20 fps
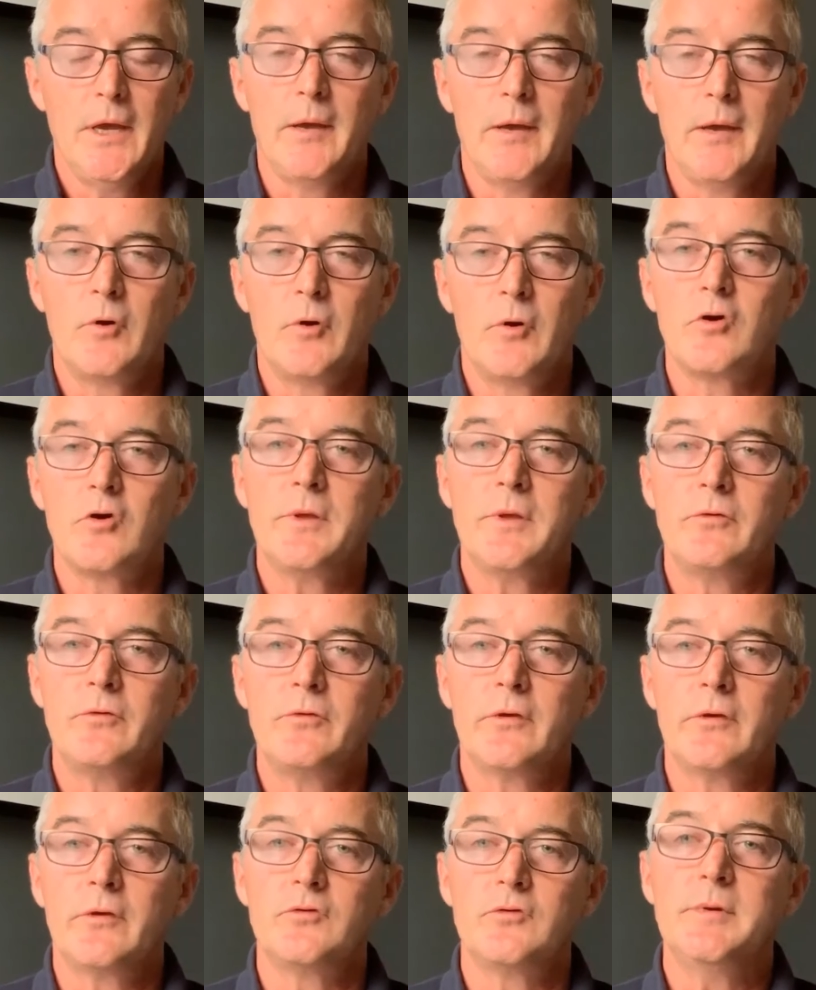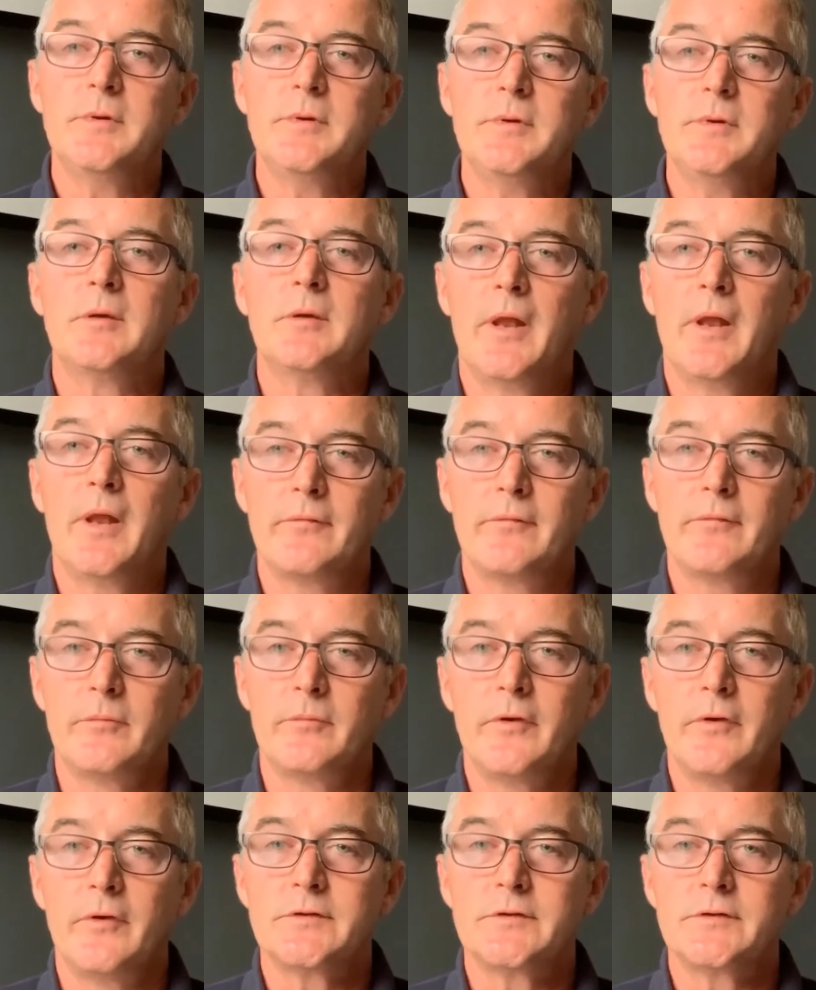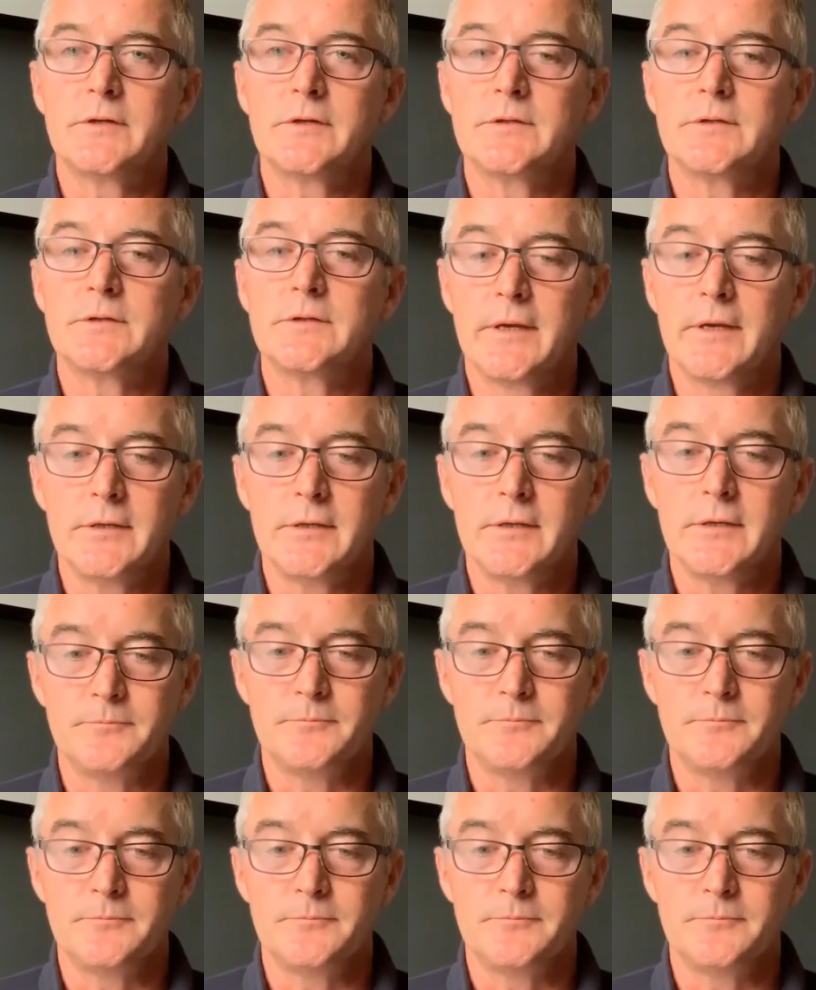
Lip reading: or it could be through a social media platform such as LinkedIn